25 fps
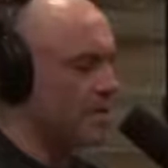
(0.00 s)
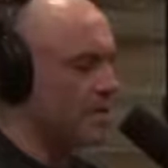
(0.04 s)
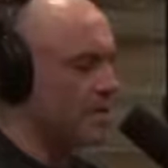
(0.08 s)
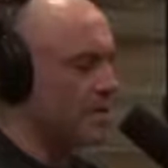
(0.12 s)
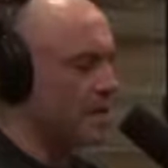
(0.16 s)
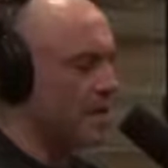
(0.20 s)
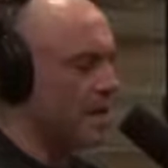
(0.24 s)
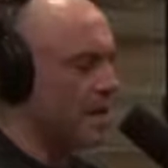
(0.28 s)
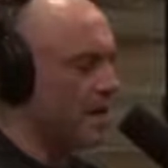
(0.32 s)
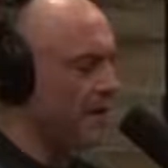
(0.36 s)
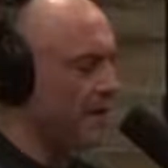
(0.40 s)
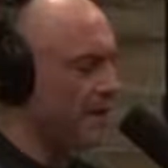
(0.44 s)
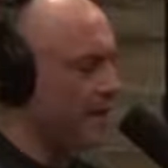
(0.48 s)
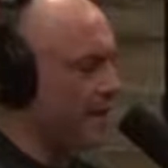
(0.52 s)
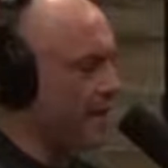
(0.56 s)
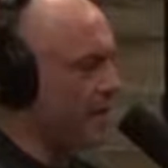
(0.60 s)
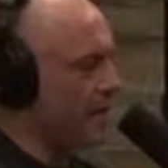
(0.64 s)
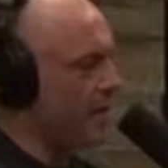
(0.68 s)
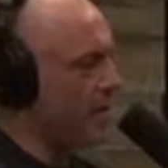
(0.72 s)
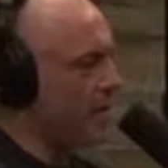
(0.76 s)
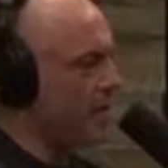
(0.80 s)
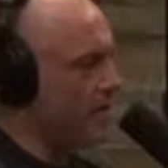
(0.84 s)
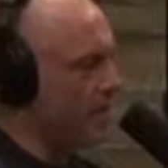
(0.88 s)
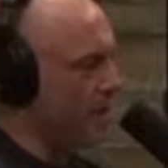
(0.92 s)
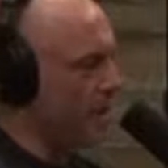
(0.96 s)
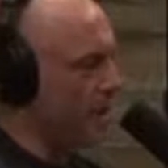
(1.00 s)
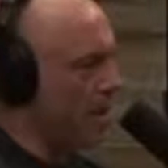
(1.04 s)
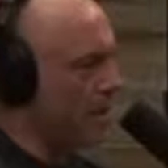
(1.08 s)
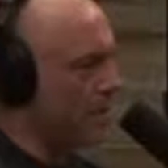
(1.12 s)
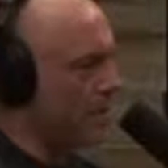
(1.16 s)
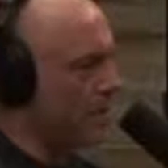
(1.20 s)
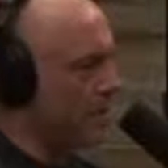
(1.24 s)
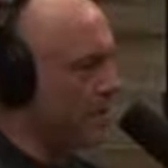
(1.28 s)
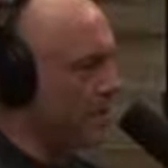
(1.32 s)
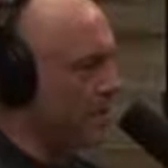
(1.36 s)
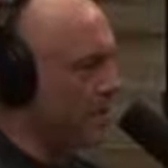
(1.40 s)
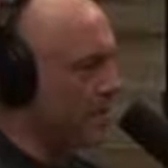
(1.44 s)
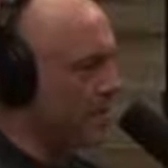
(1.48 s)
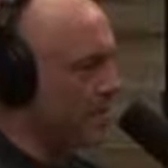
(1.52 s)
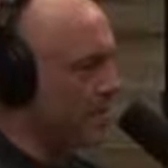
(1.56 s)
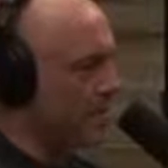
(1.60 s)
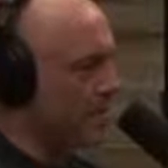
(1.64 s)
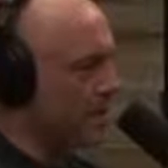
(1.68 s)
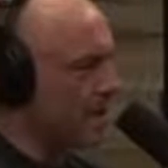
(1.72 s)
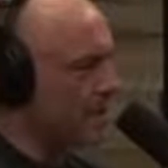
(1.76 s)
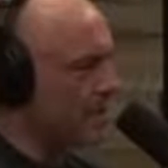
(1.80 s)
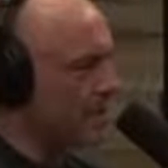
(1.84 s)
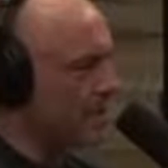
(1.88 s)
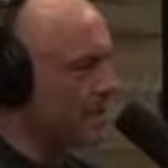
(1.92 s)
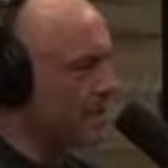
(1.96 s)
at Fenway Park with a buddy of
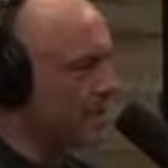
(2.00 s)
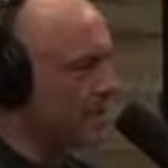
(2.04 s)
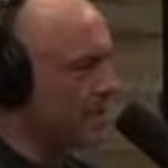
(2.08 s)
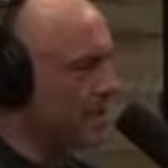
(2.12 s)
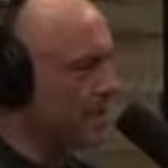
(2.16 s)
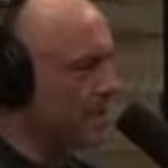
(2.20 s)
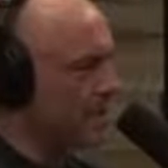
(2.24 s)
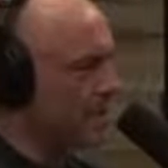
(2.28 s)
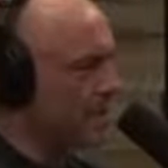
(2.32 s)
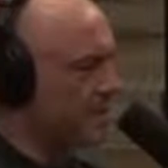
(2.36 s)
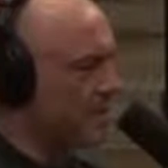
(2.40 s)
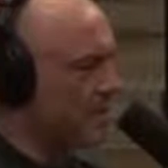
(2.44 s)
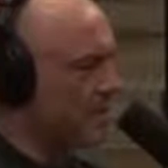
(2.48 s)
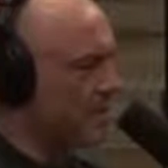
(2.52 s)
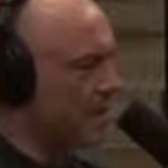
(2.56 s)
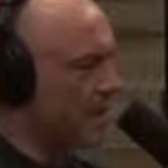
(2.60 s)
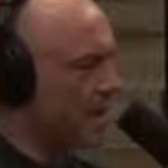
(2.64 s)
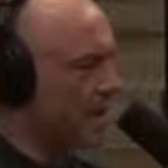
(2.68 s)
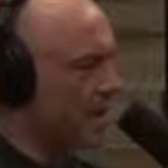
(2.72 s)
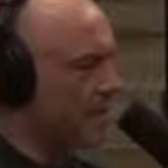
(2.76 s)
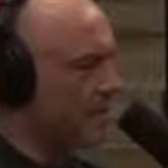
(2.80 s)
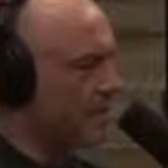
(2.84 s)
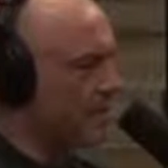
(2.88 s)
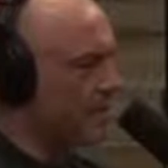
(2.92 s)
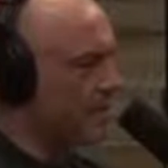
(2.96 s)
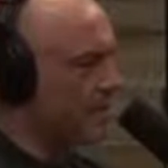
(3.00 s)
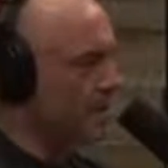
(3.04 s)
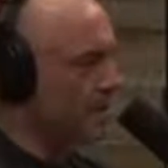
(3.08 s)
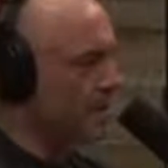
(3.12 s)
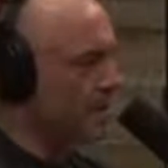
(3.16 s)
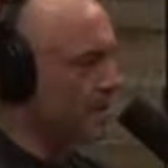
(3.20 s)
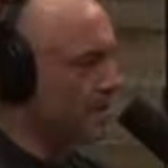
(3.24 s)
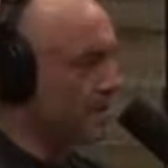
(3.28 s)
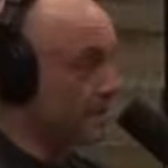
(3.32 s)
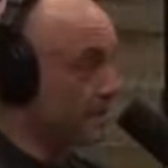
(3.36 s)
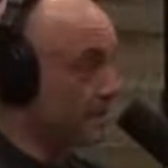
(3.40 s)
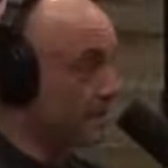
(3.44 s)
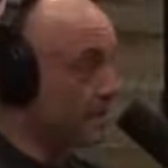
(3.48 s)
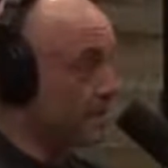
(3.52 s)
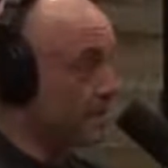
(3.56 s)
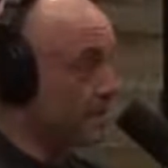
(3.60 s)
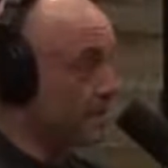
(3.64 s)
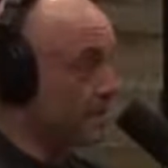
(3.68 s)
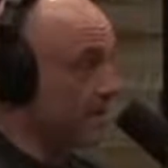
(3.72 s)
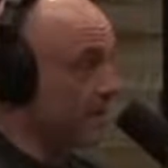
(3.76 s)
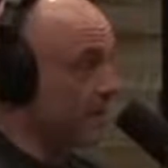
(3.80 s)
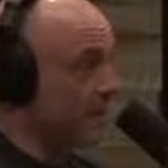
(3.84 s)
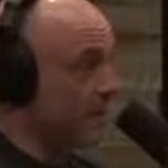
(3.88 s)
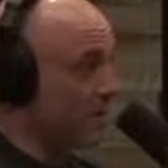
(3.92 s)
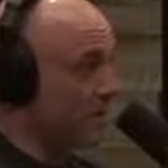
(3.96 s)
mine, went to see a baseball game, and then I was
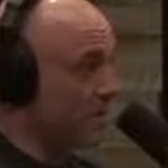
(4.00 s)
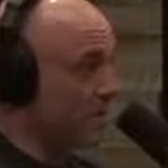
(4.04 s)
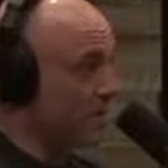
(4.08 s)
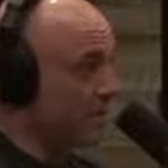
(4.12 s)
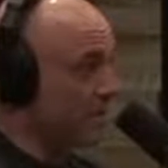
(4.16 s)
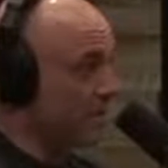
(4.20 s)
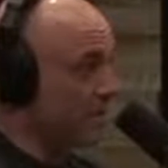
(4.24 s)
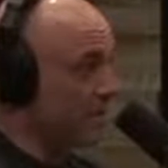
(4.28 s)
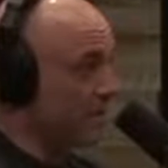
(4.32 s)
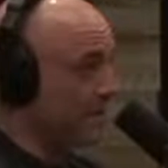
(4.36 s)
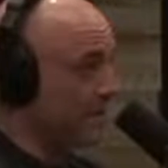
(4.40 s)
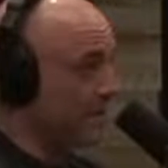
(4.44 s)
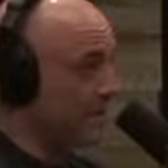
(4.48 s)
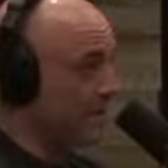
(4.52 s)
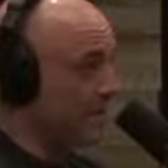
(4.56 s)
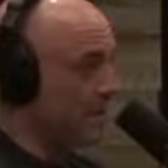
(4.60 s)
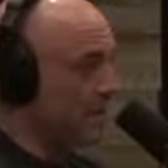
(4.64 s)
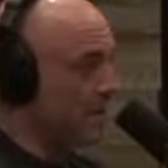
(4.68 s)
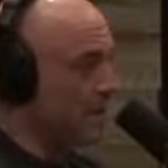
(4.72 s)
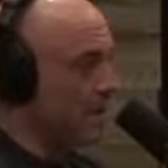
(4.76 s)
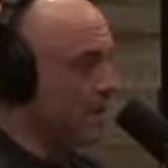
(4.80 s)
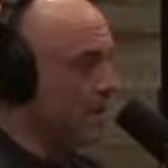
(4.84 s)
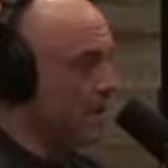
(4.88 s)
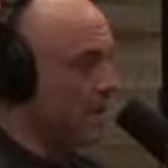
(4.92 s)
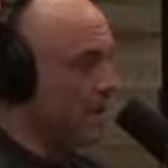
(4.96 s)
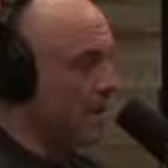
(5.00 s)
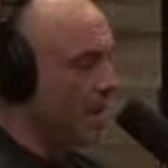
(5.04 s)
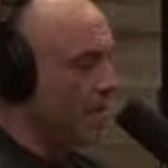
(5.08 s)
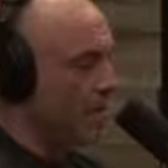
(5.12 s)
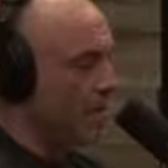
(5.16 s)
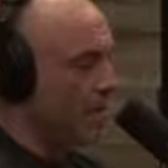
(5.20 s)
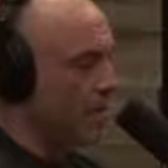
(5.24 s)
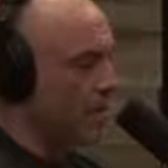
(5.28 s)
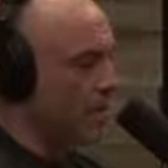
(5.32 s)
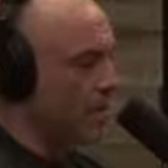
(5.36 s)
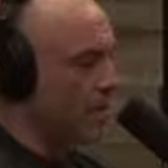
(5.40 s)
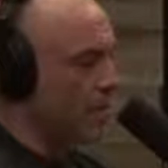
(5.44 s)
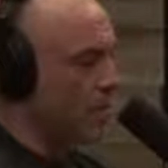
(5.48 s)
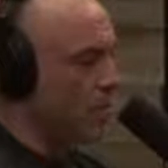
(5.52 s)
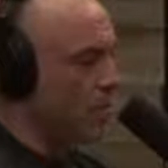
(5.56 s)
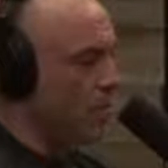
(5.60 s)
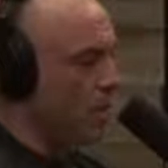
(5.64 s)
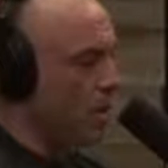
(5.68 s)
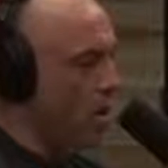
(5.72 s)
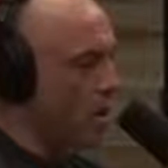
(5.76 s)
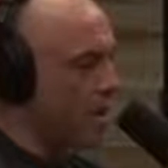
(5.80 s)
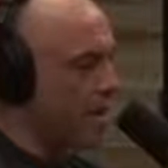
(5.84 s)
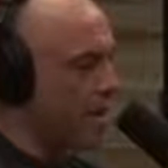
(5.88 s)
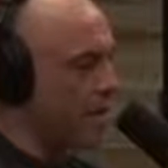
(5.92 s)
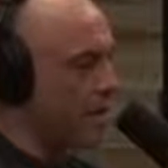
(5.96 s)
like 14 or 15. And when we were
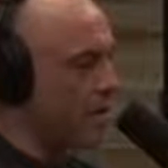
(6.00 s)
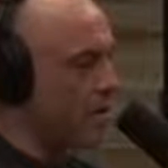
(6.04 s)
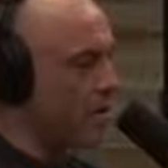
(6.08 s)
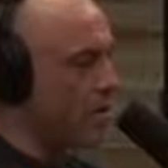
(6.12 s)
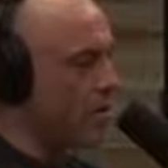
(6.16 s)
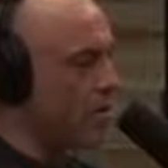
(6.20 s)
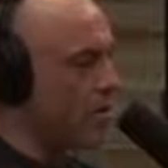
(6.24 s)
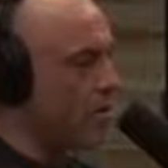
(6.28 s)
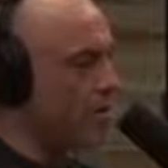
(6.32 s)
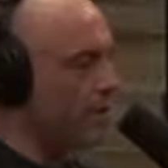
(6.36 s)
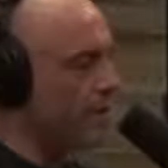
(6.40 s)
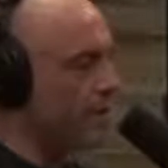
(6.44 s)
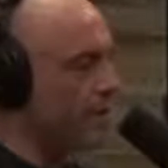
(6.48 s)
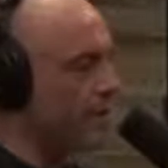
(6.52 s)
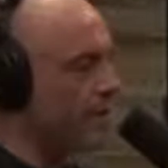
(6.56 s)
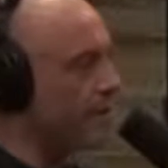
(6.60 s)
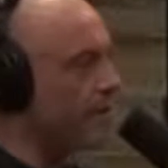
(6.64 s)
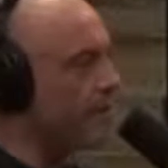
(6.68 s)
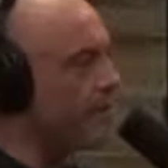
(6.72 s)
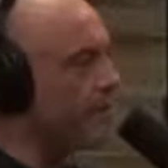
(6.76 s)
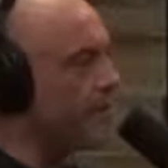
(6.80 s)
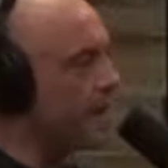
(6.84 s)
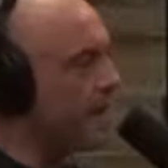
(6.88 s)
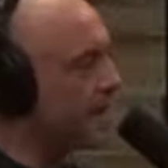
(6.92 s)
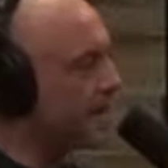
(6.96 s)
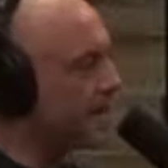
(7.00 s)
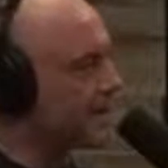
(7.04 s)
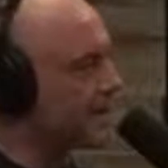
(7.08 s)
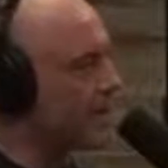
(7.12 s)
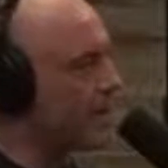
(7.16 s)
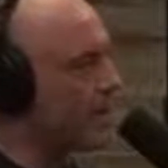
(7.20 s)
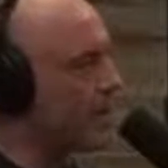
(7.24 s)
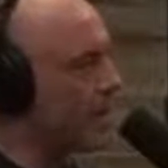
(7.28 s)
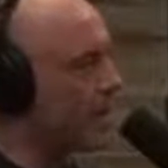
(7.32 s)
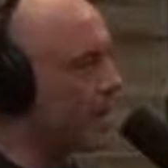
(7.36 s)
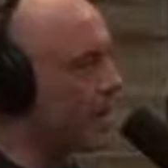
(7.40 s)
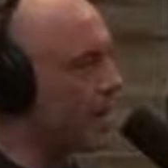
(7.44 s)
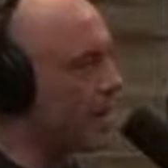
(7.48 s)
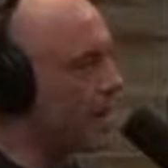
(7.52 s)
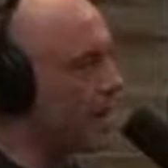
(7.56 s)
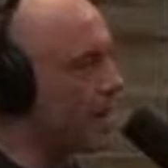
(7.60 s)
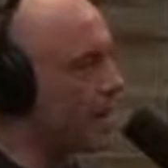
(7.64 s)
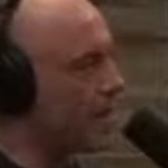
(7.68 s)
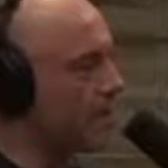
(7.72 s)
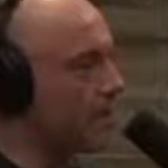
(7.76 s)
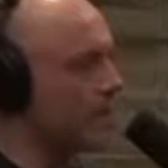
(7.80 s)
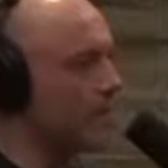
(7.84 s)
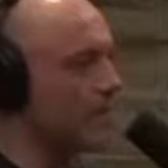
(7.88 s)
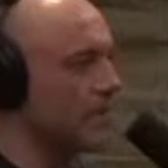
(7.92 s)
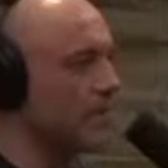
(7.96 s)
walking home from the baseball
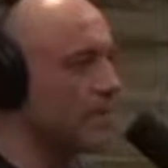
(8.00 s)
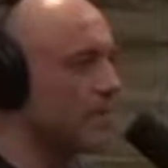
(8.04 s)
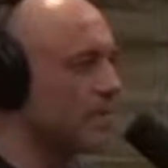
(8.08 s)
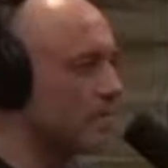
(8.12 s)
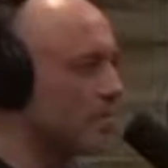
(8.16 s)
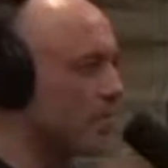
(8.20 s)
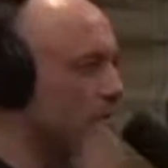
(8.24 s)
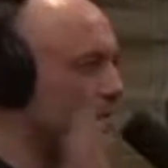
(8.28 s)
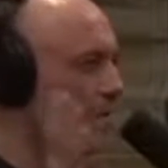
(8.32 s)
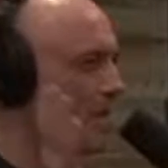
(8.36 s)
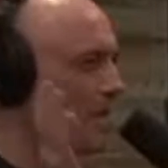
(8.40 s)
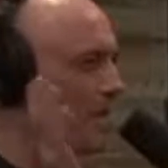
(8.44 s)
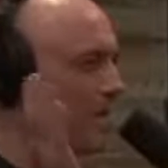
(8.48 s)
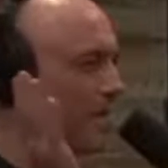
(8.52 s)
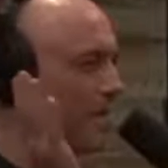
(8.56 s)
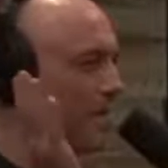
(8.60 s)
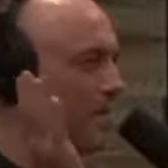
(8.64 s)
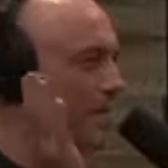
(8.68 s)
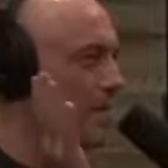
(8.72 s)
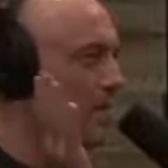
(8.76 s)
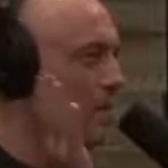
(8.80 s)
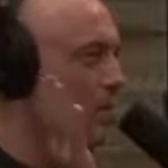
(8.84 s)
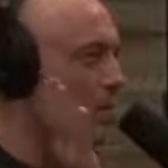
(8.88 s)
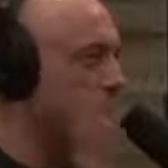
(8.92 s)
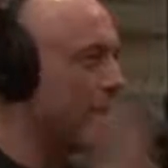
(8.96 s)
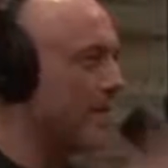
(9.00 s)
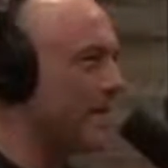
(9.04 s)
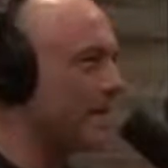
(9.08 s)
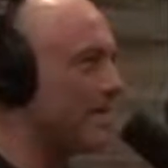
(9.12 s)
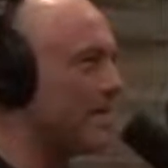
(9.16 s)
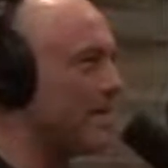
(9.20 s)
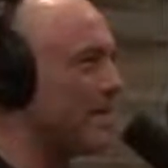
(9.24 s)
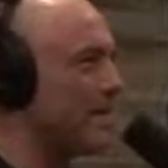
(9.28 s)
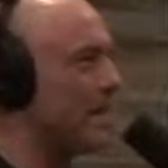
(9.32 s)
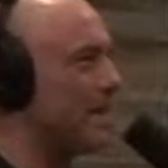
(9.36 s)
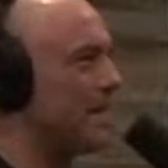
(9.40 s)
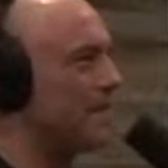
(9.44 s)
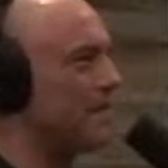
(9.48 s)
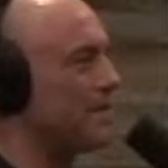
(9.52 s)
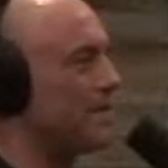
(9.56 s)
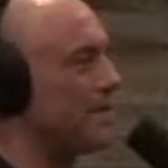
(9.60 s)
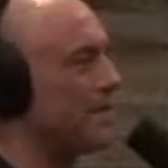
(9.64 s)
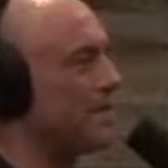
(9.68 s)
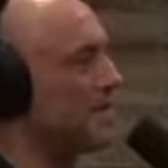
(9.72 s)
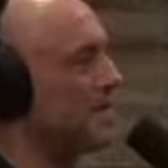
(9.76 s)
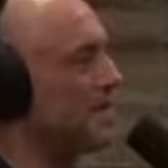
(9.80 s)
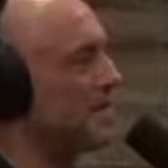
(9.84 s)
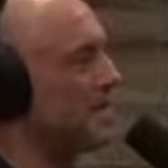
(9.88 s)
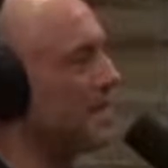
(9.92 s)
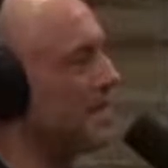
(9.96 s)
game, there was so many people waiting in line for the
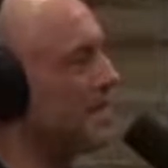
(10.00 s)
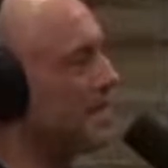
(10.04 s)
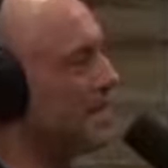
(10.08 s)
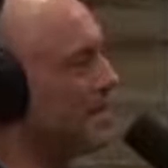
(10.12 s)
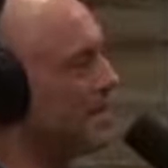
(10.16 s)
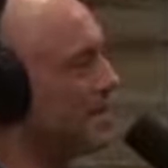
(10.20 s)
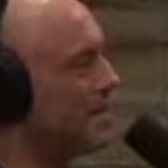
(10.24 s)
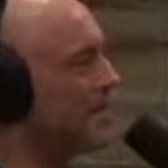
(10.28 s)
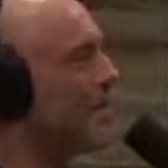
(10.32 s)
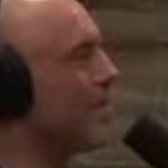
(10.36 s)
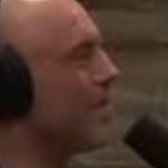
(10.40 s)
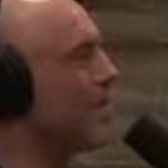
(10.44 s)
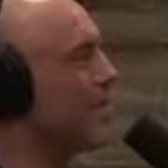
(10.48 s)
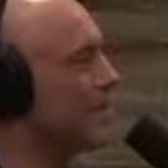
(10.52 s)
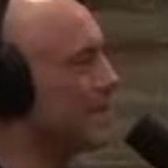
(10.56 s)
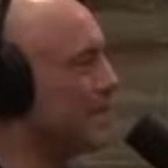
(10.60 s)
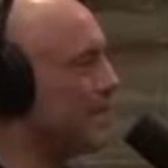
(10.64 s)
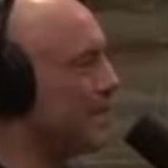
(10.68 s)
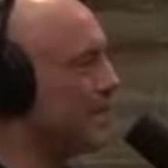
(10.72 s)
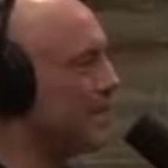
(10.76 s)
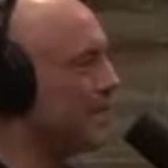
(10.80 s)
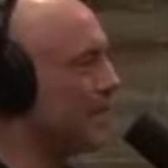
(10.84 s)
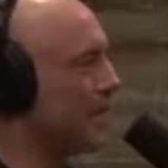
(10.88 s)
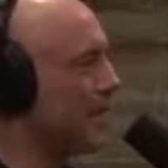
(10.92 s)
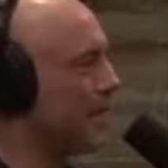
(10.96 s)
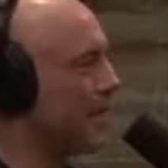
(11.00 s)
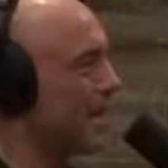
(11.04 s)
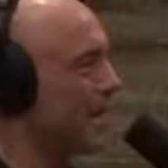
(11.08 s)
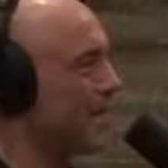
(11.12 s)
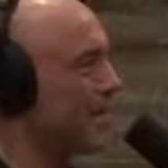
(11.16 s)
tee. You know how it is after the game.